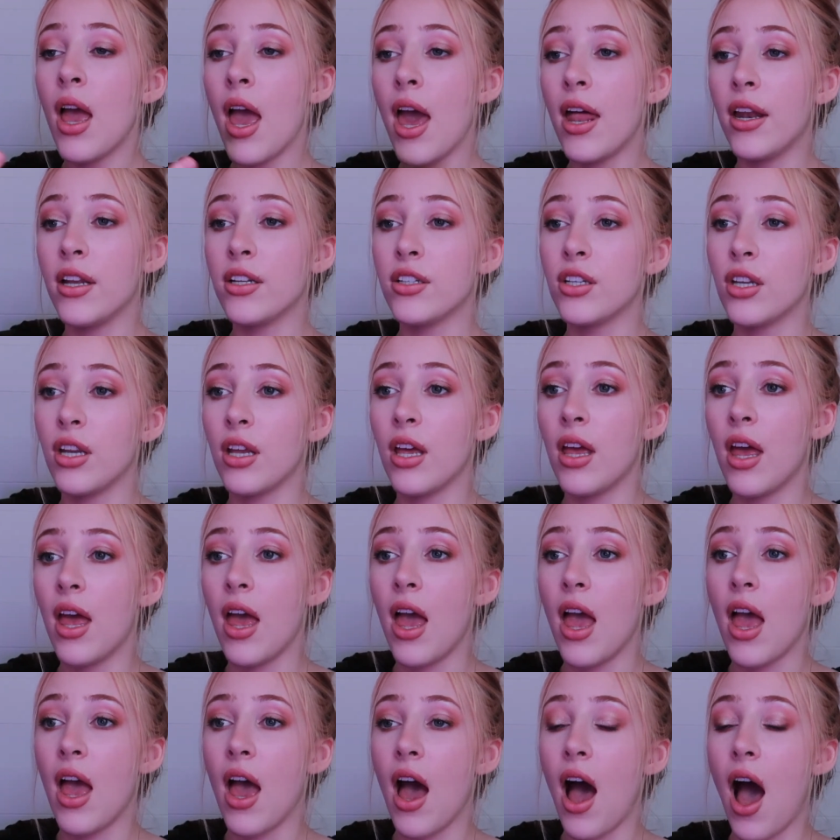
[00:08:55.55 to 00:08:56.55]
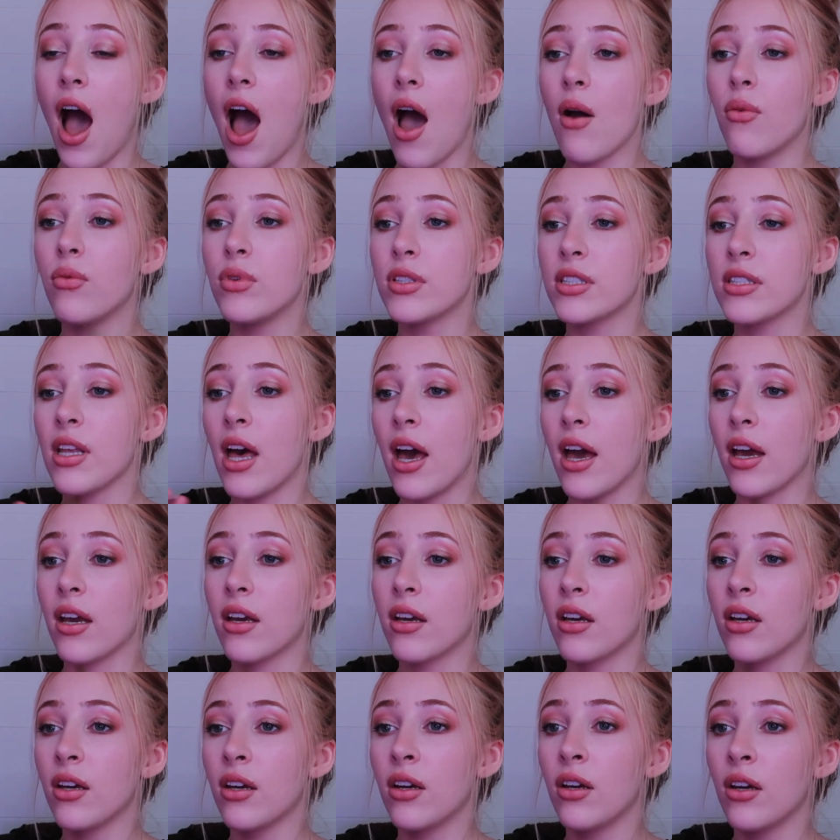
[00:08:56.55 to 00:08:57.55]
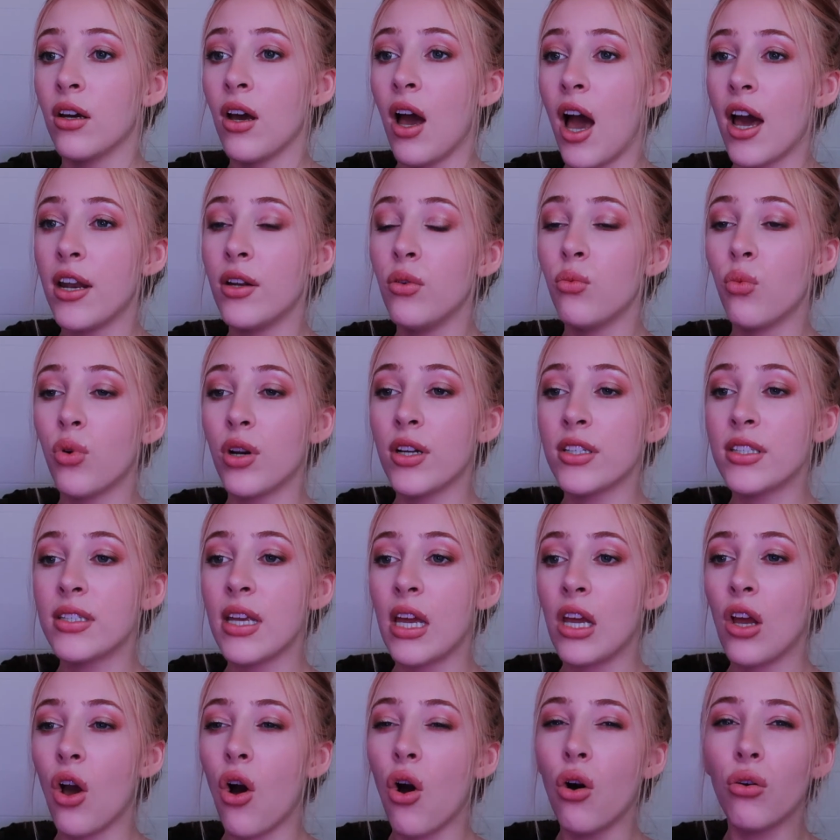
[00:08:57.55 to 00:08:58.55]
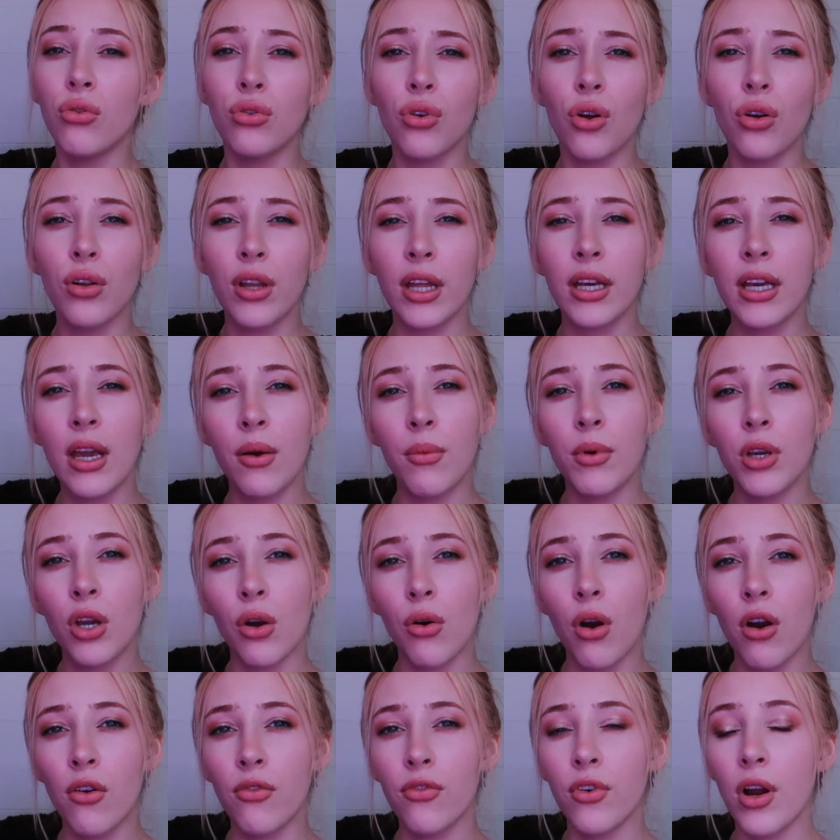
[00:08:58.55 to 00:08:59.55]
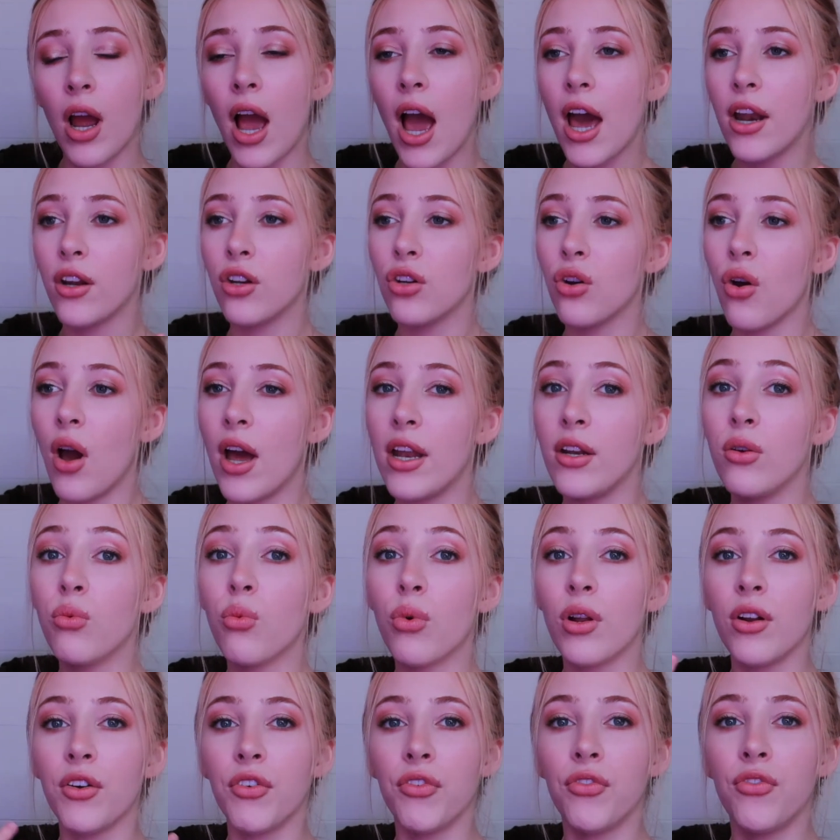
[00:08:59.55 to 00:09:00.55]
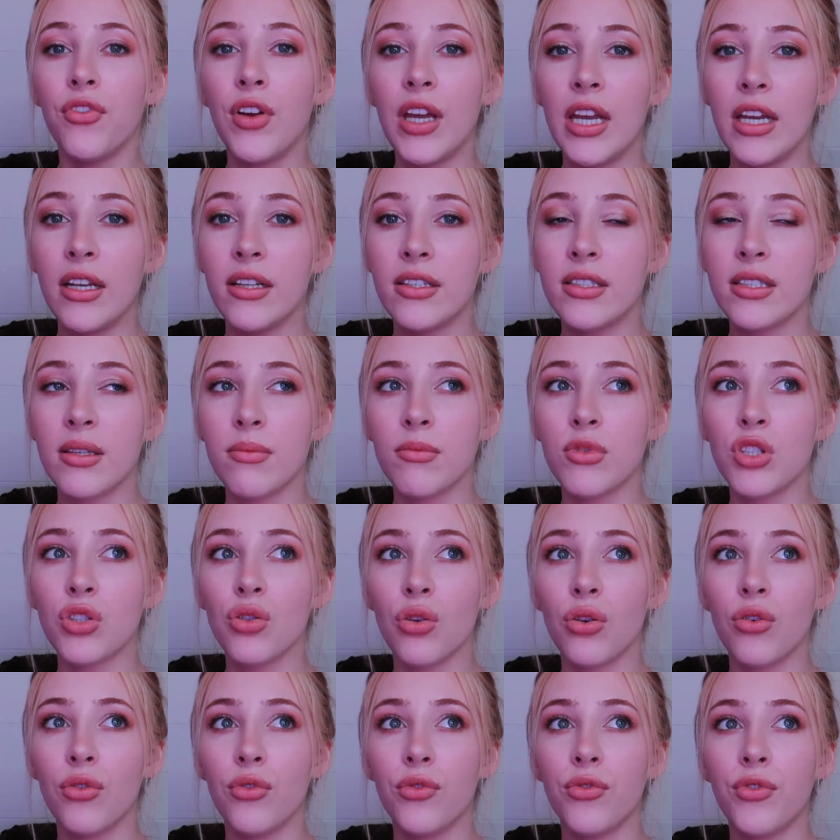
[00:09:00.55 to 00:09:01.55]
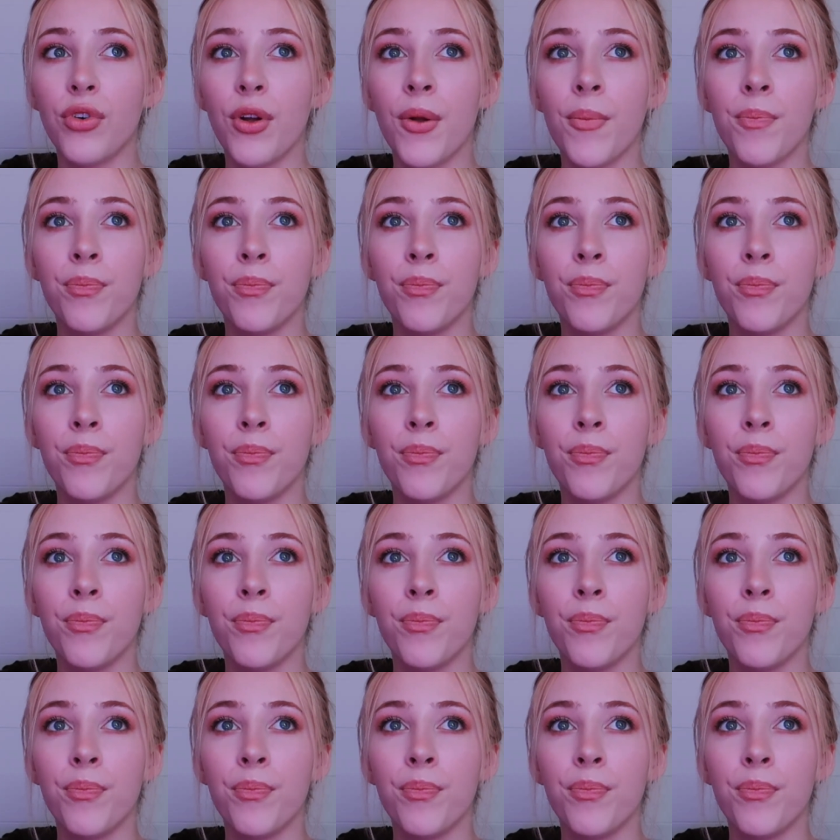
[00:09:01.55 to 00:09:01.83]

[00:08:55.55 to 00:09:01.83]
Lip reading: And I was like, I didn't want to say, oh no, like can we go over it? I don't know, I didn't want to feed some sort of